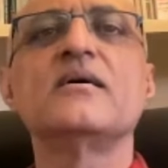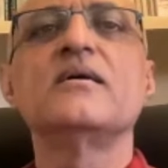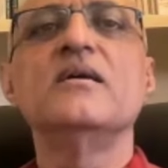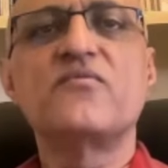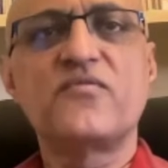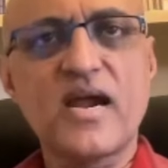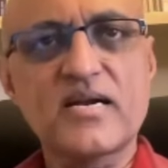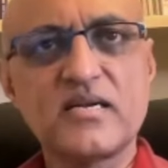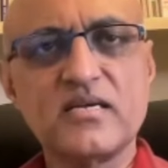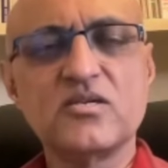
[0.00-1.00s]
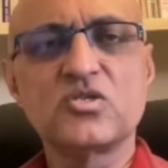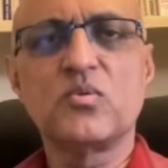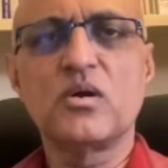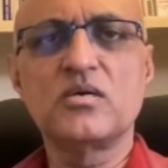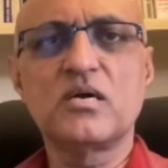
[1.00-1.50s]
In fact, in the
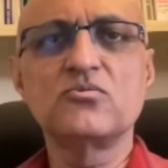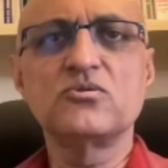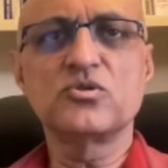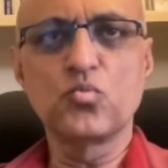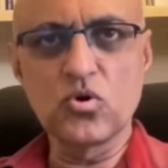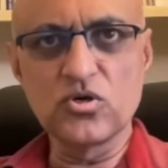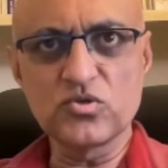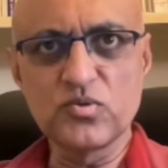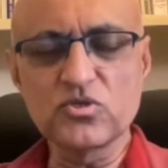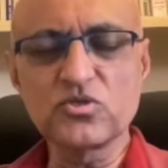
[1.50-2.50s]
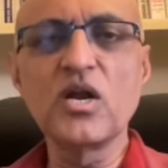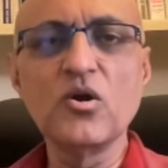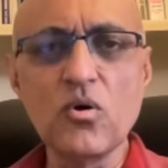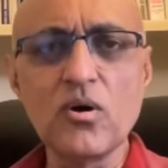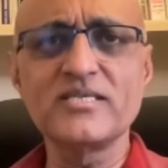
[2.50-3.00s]
smaller towns, it's worse because there
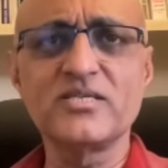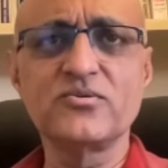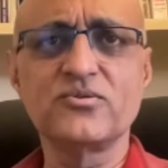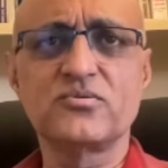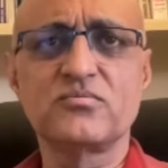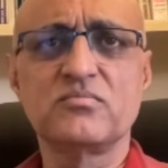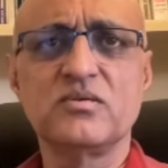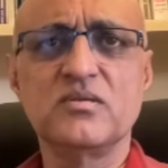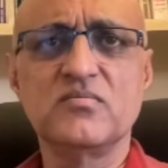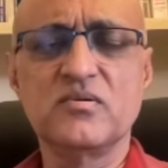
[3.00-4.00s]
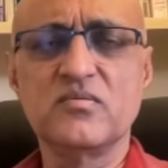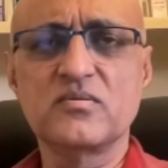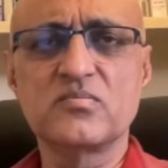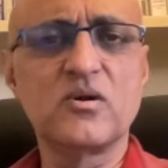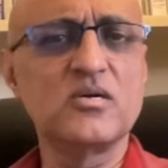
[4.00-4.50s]
are no ICUs. In
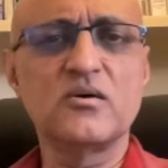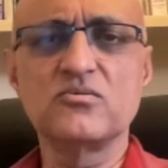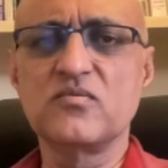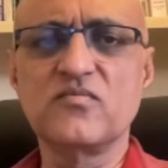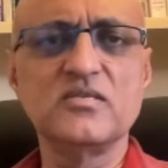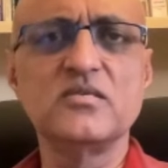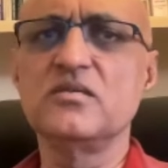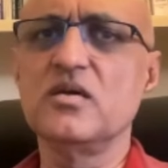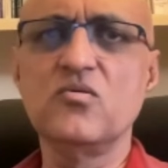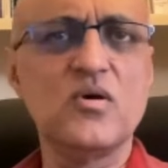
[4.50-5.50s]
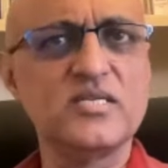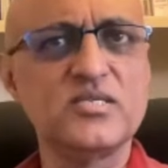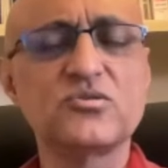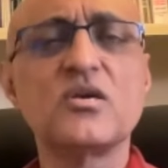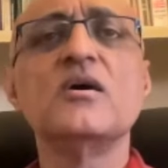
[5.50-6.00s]
the small towns and villages, there are no
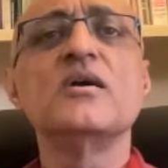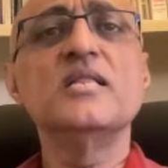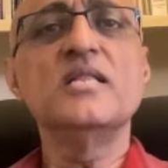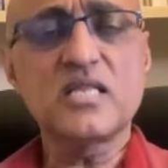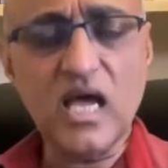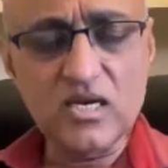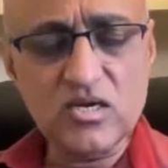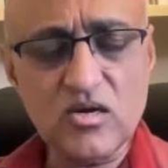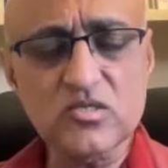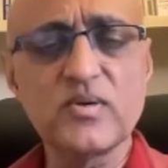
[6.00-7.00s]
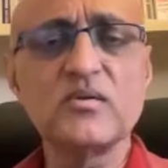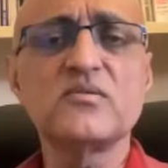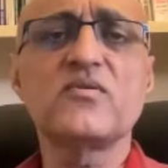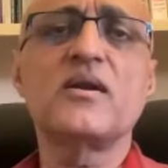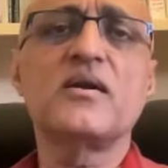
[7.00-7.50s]
ICUs. In the Taluka hospitals
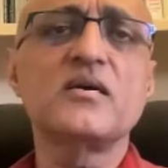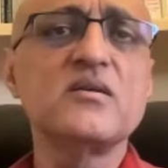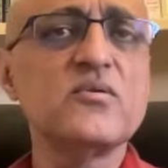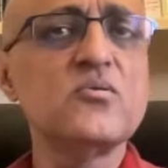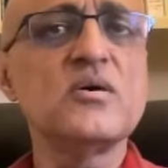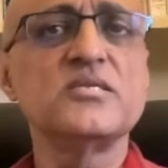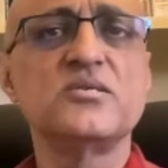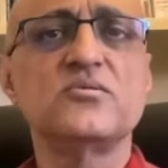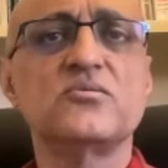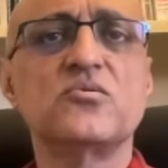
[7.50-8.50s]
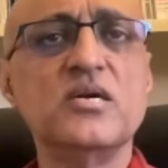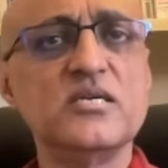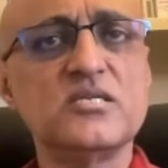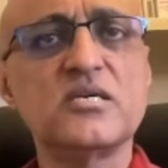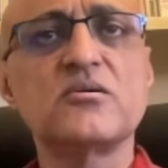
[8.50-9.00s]
of Karnataka, there were no ICUs. Only
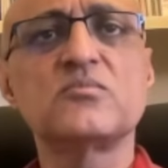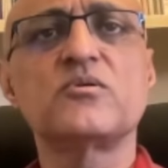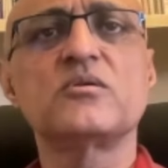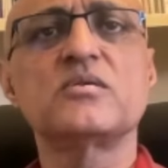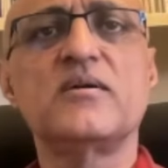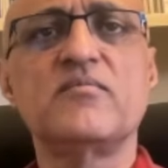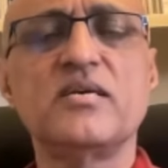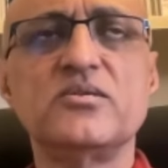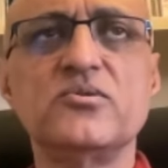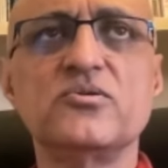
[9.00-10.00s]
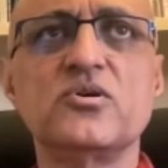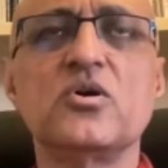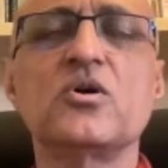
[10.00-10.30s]
district hospitals had ICUs.